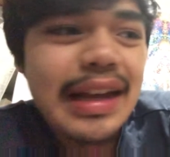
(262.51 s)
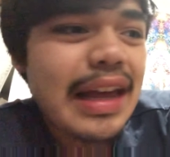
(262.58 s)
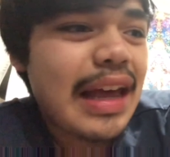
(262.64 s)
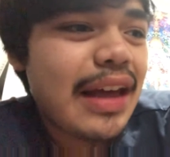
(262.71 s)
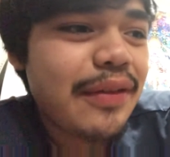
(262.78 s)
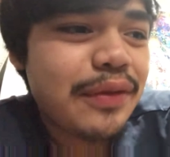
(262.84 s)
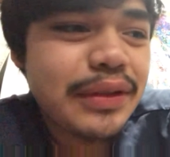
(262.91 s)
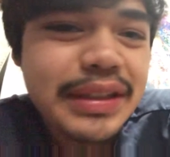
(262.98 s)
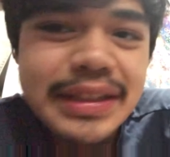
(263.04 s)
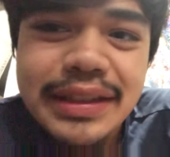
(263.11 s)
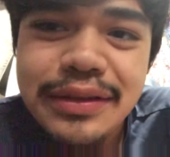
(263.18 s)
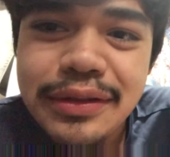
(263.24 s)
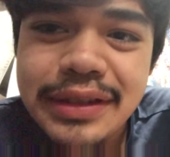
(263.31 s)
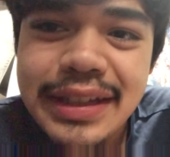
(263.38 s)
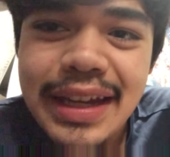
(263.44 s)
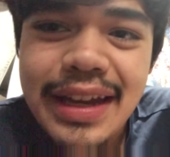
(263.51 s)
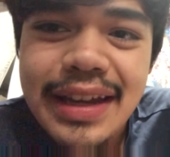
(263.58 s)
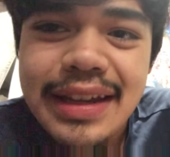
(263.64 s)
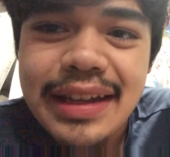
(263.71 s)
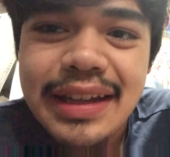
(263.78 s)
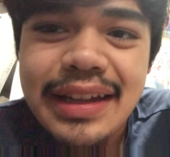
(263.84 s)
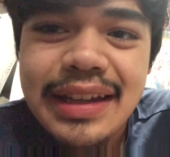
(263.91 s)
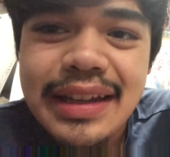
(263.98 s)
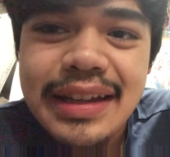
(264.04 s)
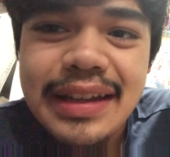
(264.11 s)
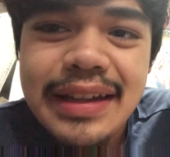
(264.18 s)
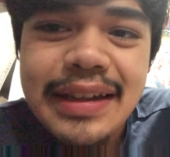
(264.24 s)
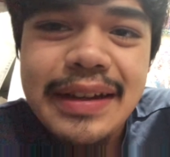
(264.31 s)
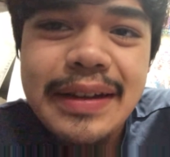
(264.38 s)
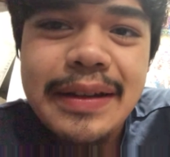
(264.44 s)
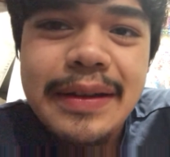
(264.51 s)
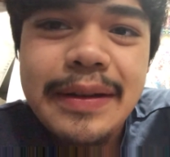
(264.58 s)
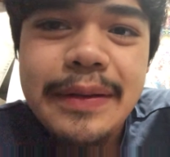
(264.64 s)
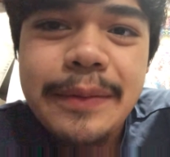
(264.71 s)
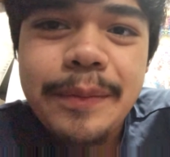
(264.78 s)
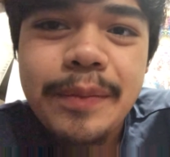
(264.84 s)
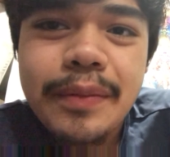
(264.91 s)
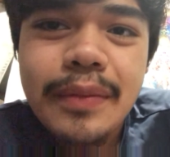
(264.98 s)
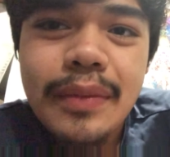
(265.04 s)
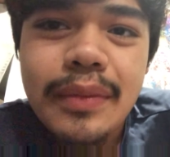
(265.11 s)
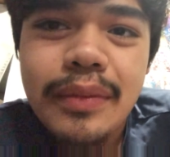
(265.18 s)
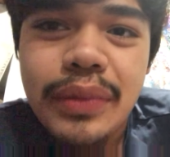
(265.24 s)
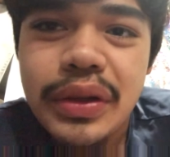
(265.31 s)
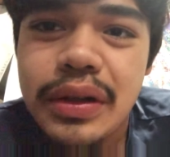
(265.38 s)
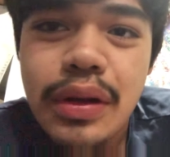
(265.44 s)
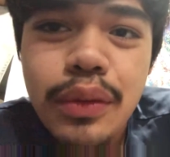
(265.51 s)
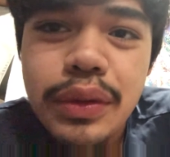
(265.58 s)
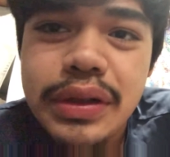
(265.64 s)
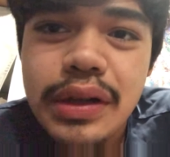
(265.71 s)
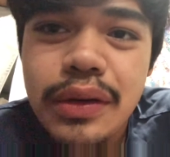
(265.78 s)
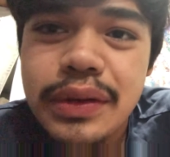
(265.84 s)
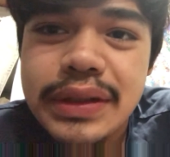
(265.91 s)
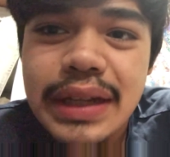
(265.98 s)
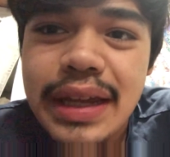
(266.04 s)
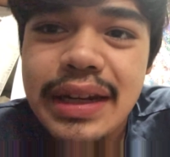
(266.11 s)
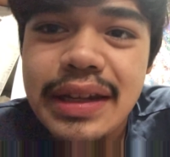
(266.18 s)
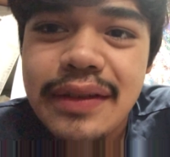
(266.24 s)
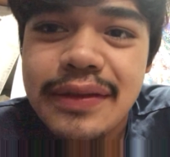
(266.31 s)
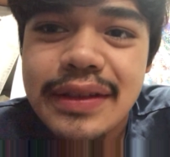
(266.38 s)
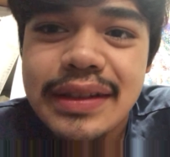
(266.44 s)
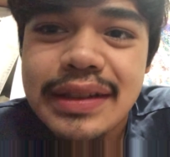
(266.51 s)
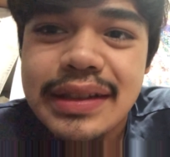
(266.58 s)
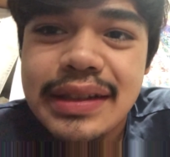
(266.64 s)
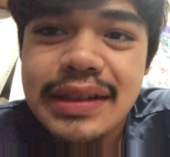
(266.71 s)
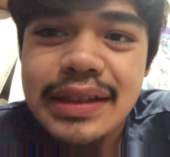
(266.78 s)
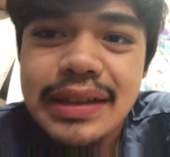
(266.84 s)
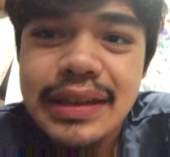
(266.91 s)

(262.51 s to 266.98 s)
every single day. But no one knows any of this.